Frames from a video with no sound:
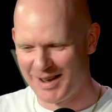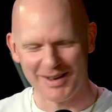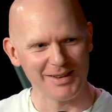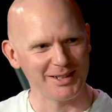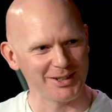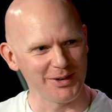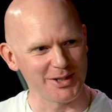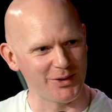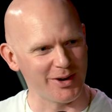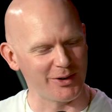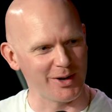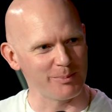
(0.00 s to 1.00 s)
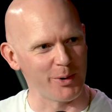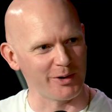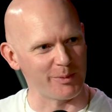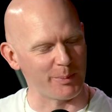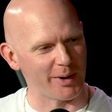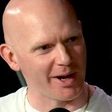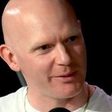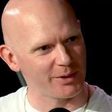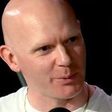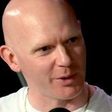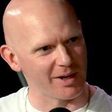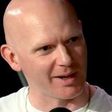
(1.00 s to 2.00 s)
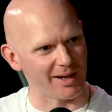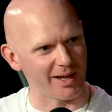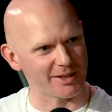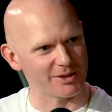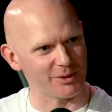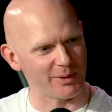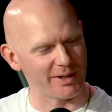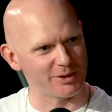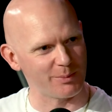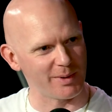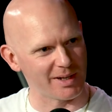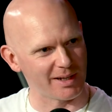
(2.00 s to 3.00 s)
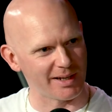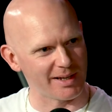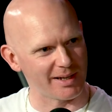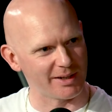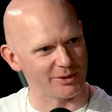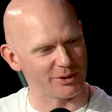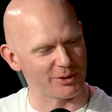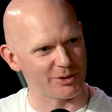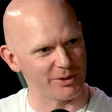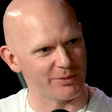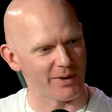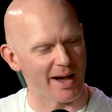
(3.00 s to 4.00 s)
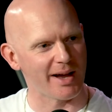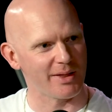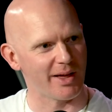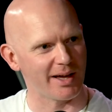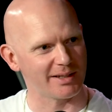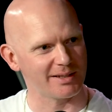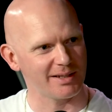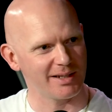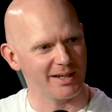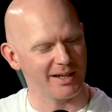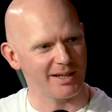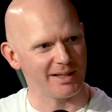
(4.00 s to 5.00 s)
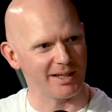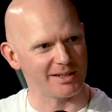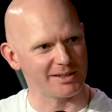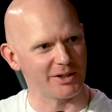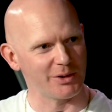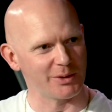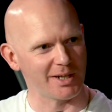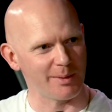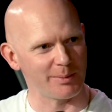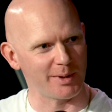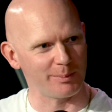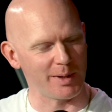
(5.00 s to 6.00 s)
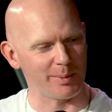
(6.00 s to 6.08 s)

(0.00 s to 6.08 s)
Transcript: It's always a great point of pride for the working class, though, is to be clean and to sort of defy that that stereotype that people